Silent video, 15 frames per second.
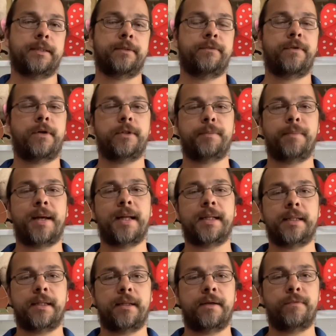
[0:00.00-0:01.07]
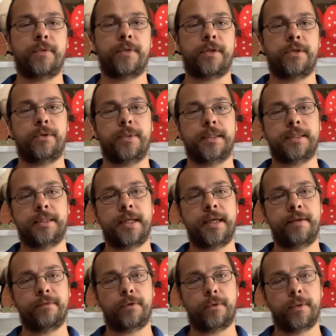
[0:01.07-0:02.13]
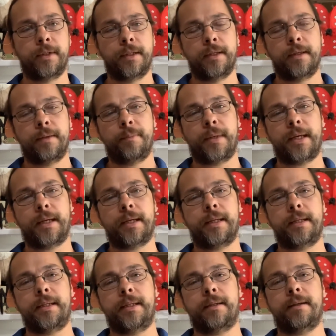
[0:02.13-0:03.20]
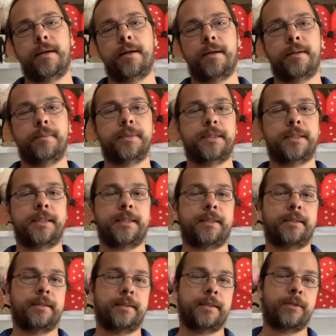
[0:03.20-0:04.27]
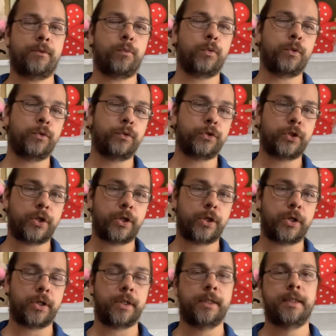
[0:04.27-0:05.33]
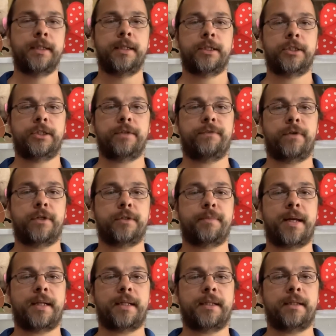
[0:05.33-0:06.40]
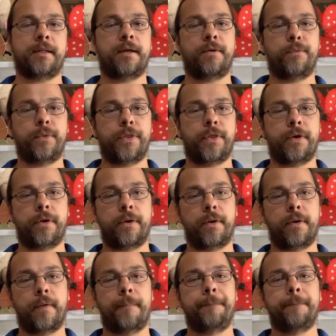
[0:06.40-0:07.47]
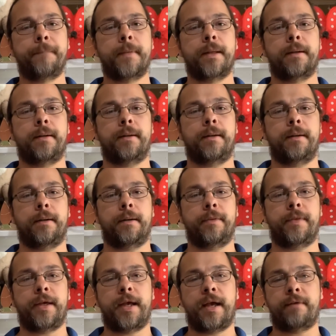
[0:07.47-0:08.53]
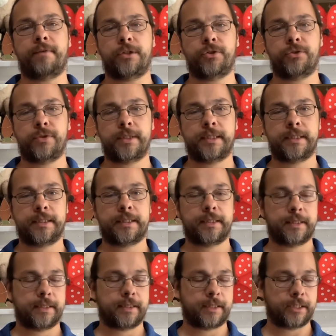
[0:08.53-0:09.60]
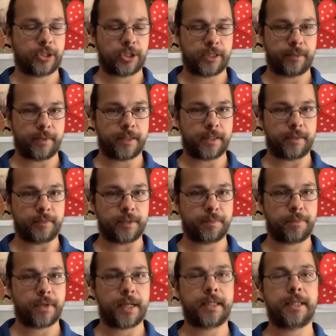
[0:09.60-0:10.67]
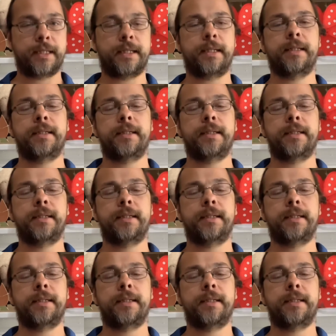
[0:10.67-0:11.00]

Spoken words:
falls madly in love with a U.S. naval man. He comes, he woos her, she falls madly in love with her. They have a tryst, she becomes pregnant,